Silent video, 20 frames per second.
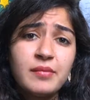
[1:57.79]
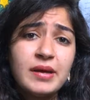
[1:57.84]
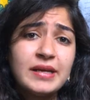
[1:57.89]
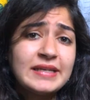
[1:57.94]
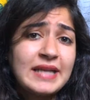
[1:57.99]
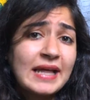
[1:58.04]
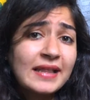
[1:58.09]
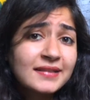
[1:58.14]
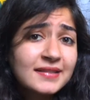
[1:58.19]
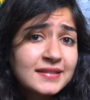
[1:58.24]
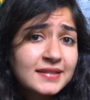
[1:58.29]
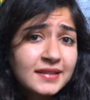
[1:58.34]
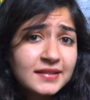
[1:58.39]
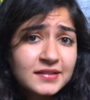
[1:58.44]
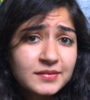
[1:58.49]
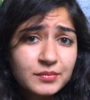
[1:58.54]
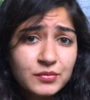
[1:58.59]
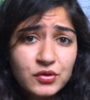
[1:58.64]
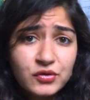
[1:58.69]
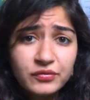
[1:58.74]
against
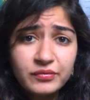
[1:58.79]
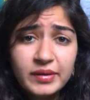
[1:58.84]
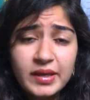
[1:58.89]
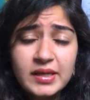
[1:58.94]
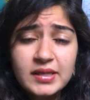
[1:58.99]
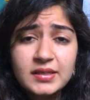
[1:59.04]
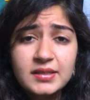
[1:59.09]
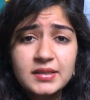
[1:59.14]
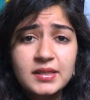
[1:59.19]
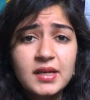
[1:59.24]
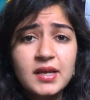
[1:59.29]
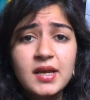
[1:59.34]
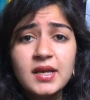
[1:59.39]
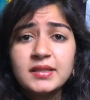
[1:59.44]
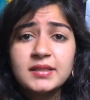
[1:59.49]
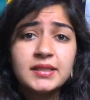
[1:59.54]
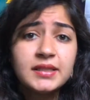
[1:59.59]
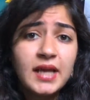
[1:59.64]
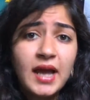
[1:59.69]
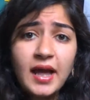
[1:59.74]
this movement
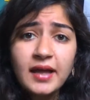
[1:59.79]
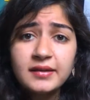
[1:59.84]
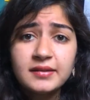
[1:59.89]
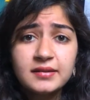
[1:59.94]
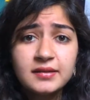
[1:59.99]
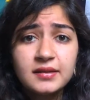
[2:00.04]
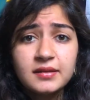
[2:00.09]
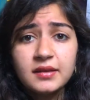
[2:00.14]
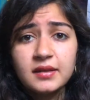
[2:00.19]
to get